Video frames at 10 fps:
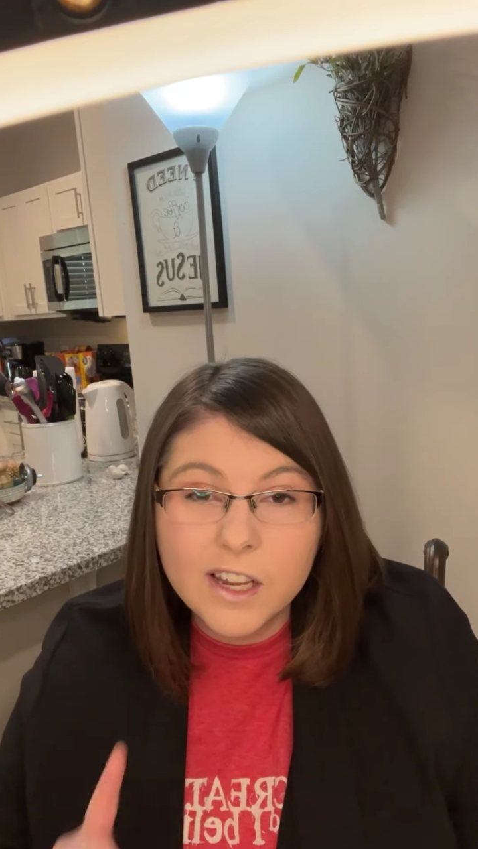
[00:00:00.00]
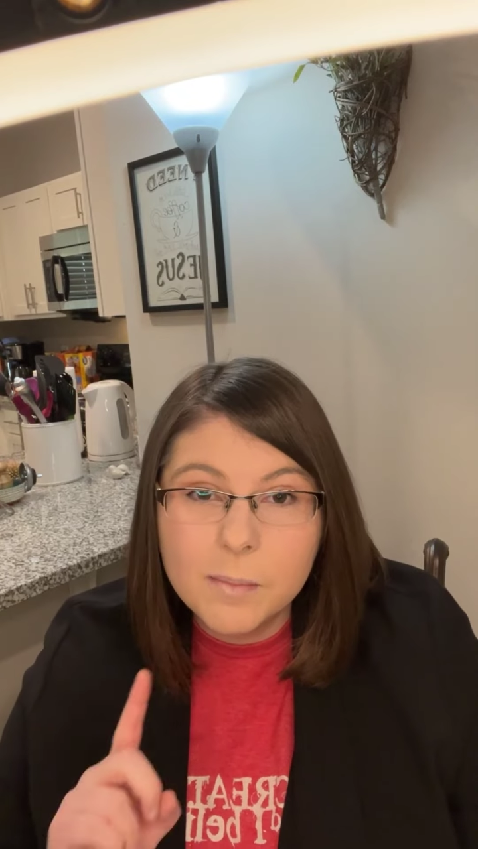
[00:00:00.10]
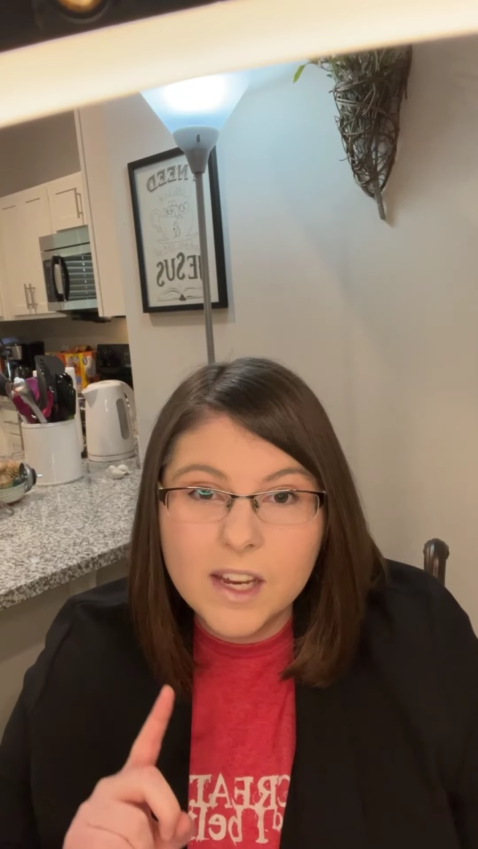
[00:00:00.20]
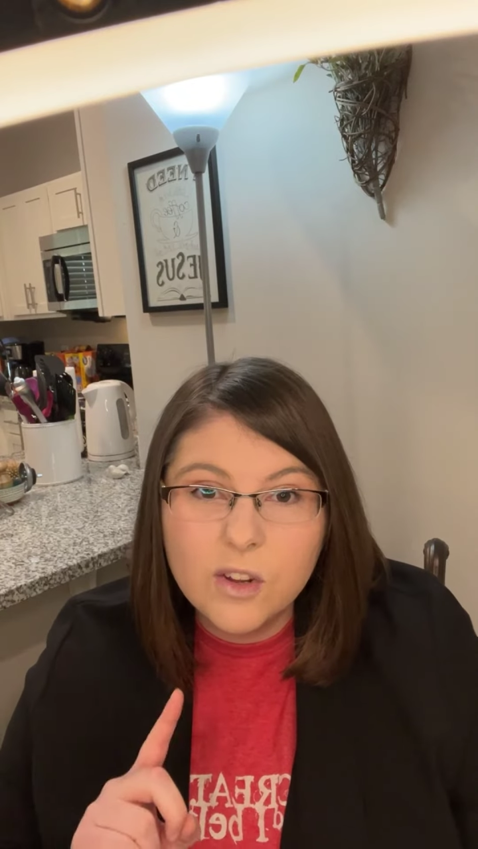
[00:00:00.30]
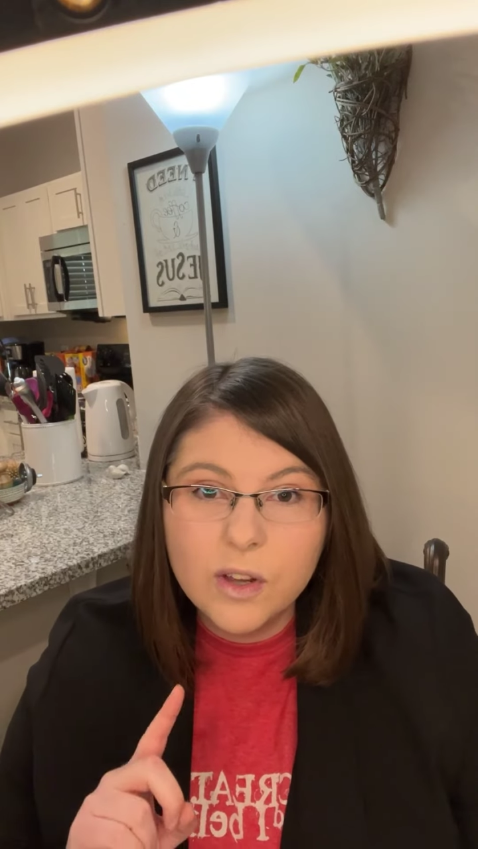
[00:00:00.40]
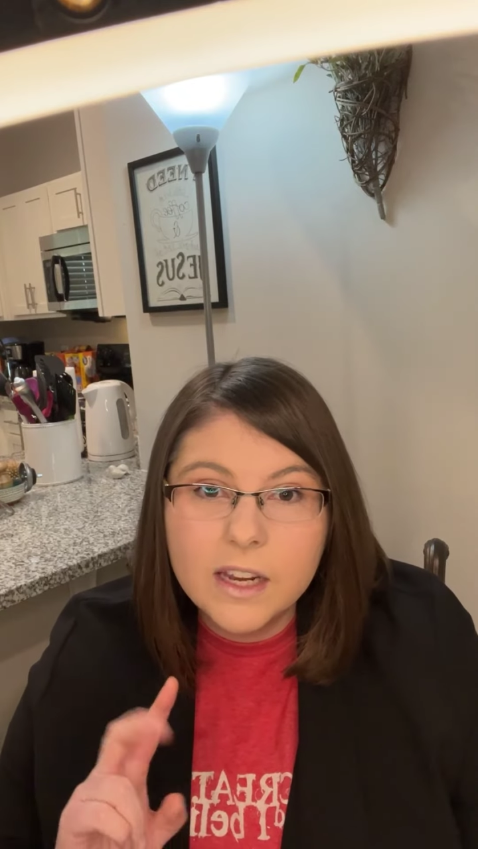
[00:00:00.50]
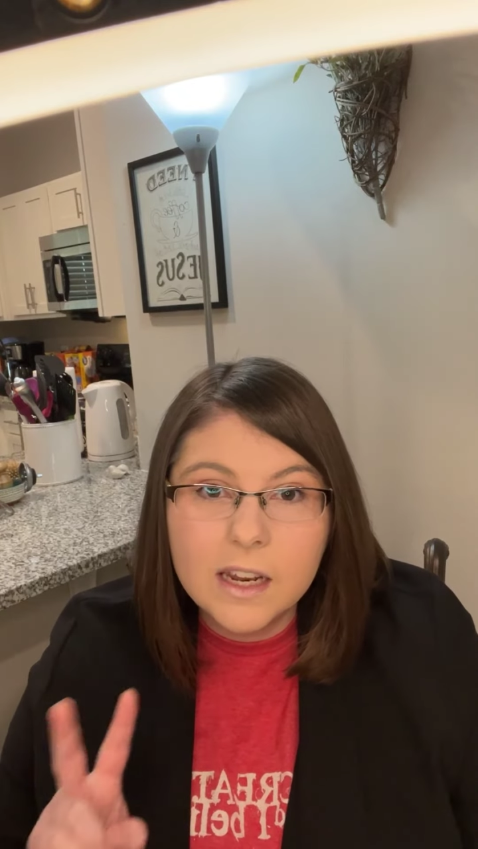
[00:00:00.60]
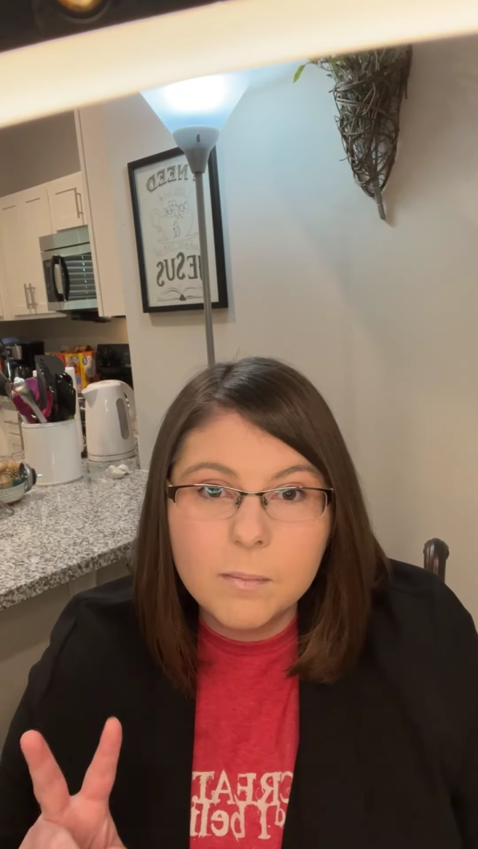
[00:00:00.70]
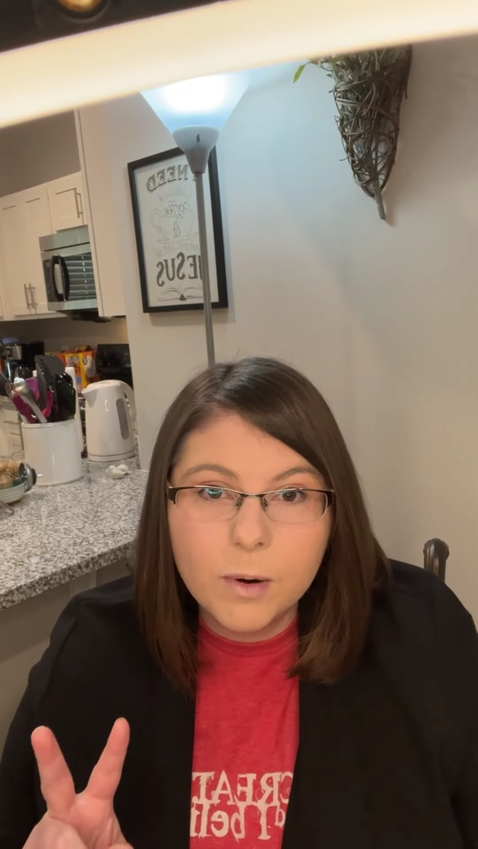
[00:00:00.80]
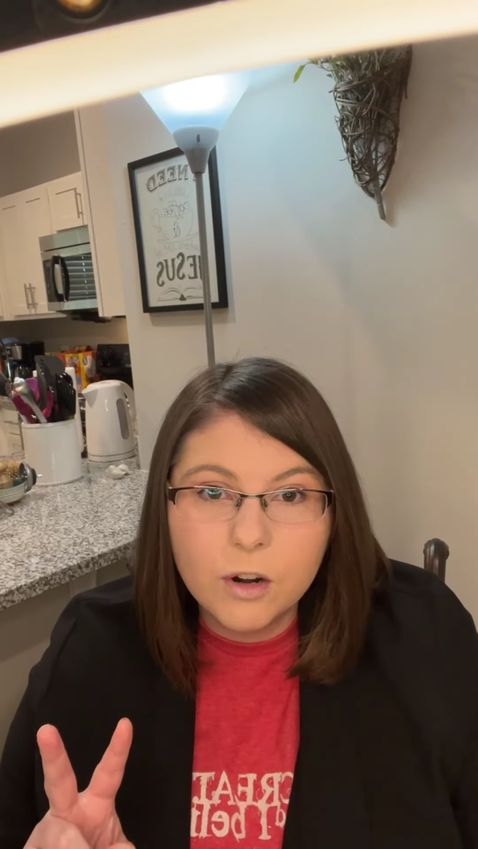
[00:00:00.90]
going to be good
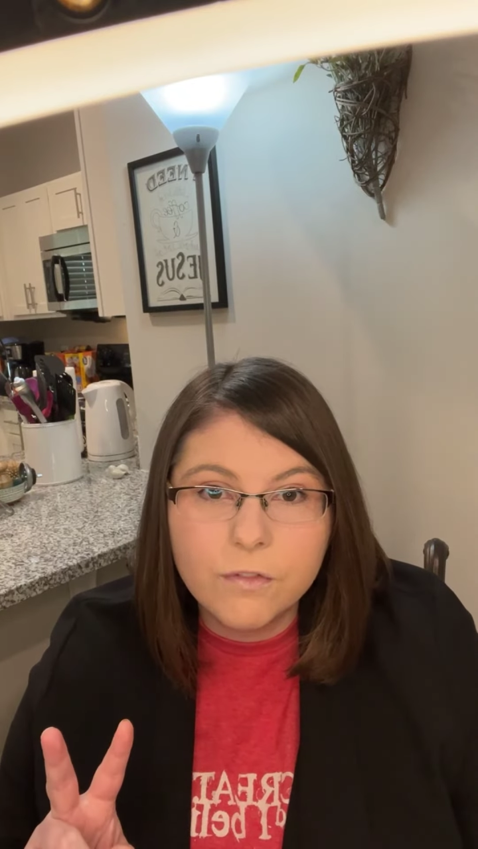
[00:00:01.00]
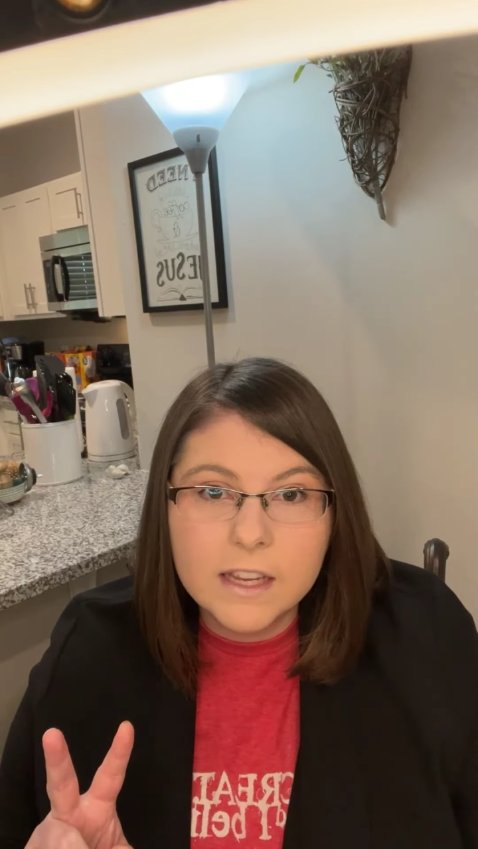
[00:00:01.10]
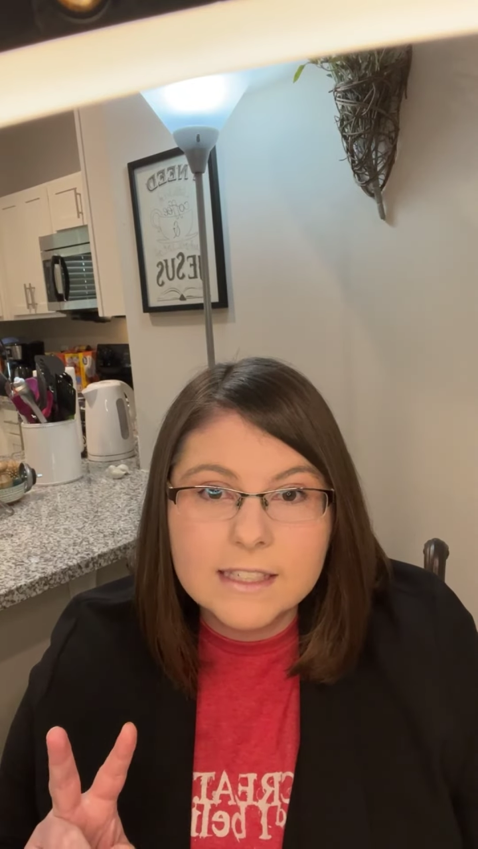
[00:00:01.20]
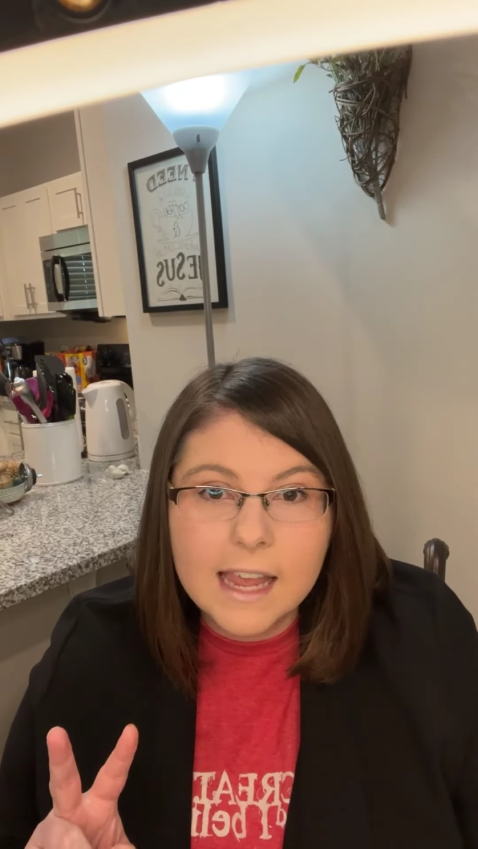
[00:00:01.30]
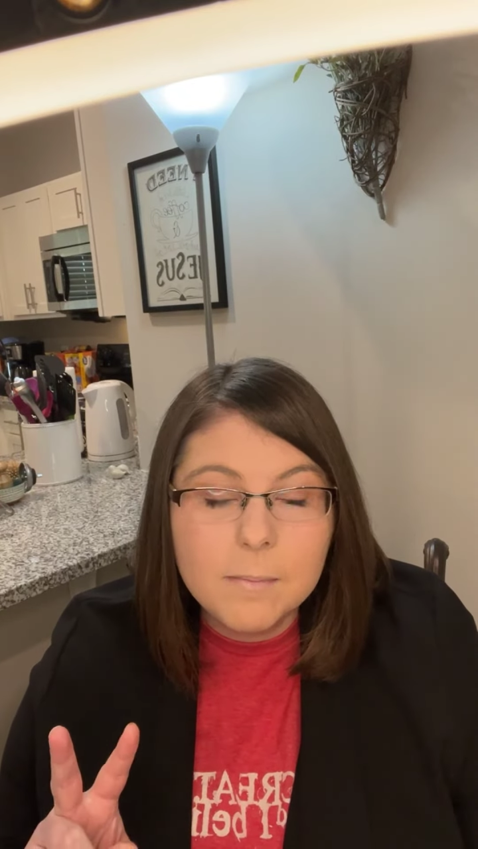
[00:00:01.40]
and perfect.